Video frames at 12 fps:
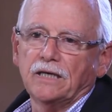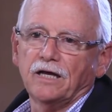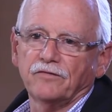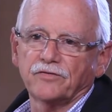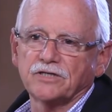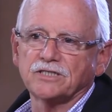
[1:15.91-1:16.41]

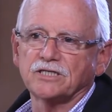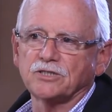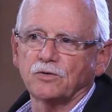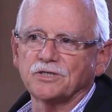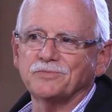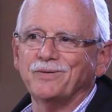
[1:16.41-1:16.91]
Alvarez has
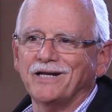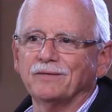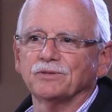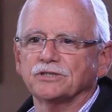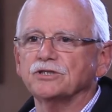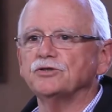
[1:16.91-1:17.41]
always been
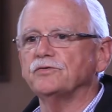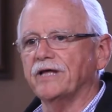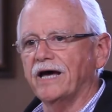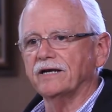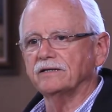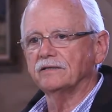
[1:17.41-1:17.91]
able to do
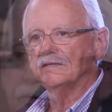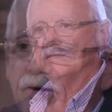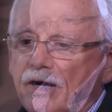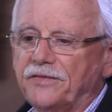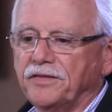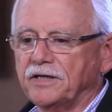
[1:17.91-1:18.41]
that.
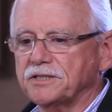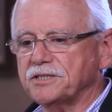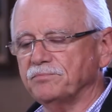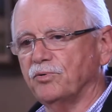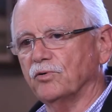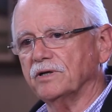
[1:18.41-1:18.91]
I think it's
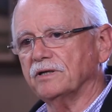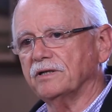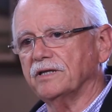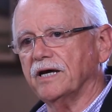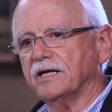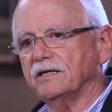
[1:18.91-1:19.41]

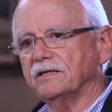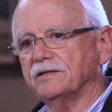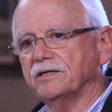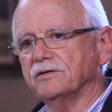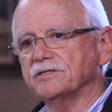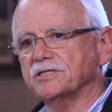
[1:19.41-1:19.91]
important that
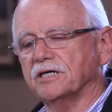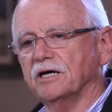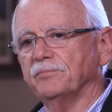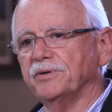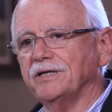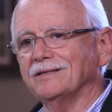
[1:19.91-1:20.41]
there is a
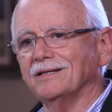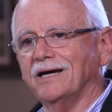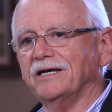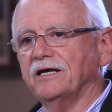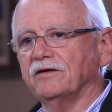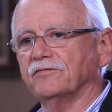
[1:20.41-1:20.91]
company
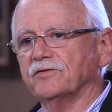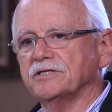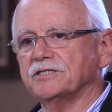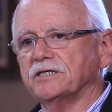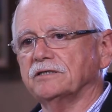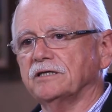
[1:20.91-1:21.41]
like
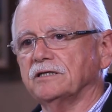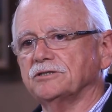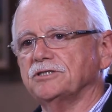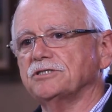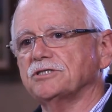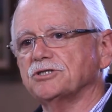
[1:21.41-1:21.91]
Alvarez
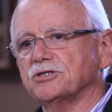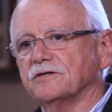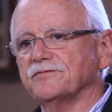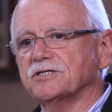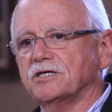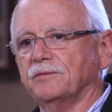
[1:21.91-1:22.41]
Technologies to
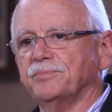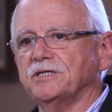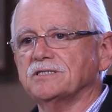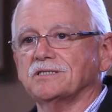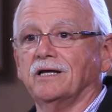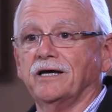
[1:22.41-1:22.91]
service
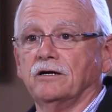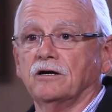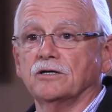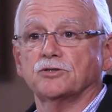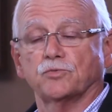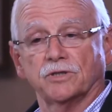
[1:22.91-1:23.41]
companies like ours.